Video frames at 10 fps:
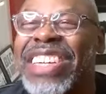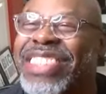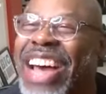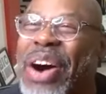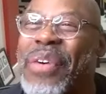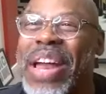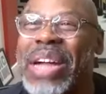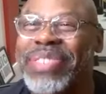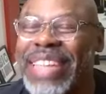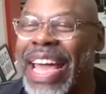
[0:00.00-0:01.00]
So what I'm
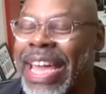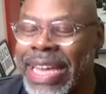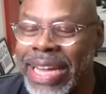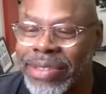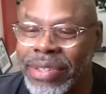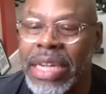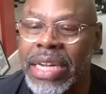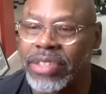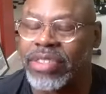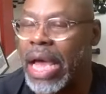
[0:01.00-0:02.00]
saying is
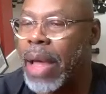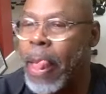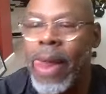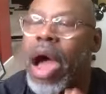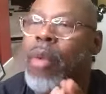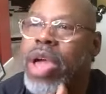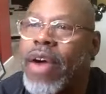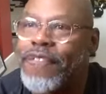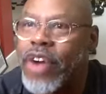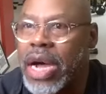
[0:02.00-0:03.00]
that we're
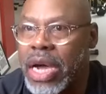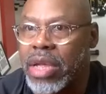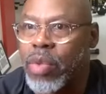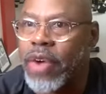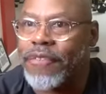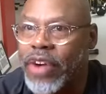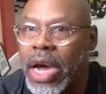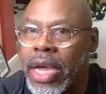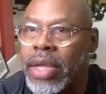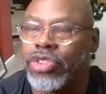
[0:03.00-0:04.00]
fine. We're
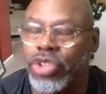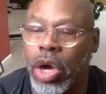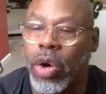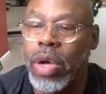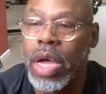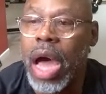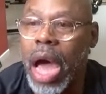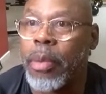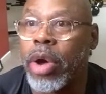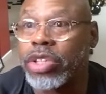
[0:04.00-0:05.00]
fine. So
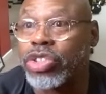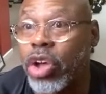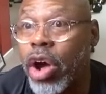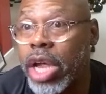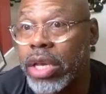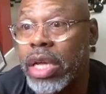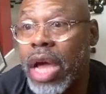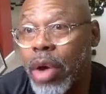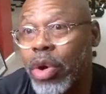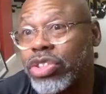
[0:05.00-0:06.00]
I'm going to start
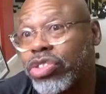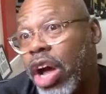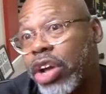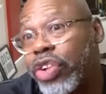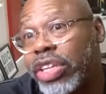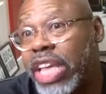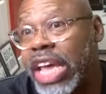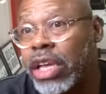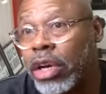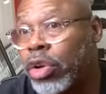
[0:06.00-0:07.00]

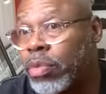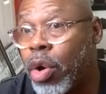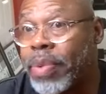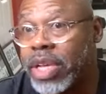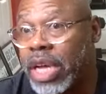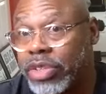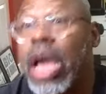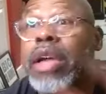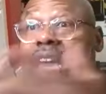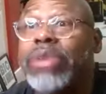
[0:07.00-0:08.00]
critiquing a little more because
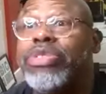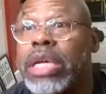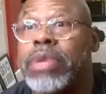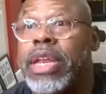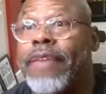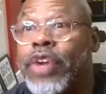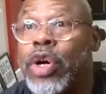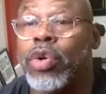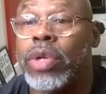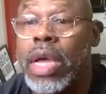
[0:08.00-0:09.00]
keep sending me the
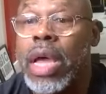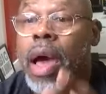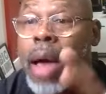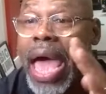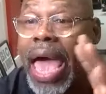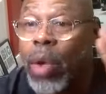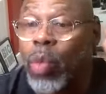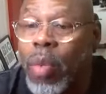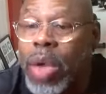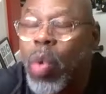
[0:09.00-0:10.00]
food. And
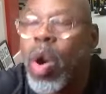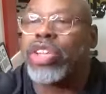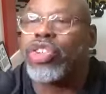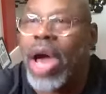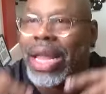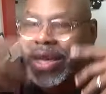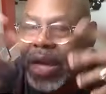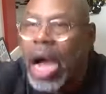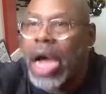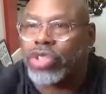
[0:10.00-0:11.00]
what we want to try to
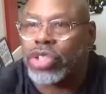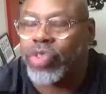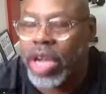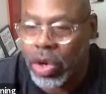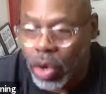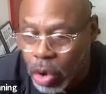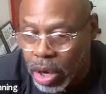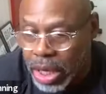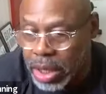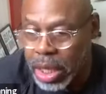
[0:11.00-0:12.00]
concentrate
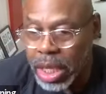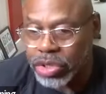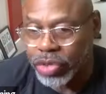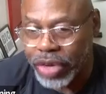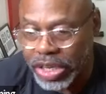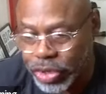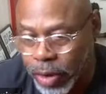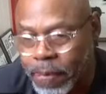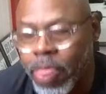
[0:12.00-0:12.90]
on, Teresa,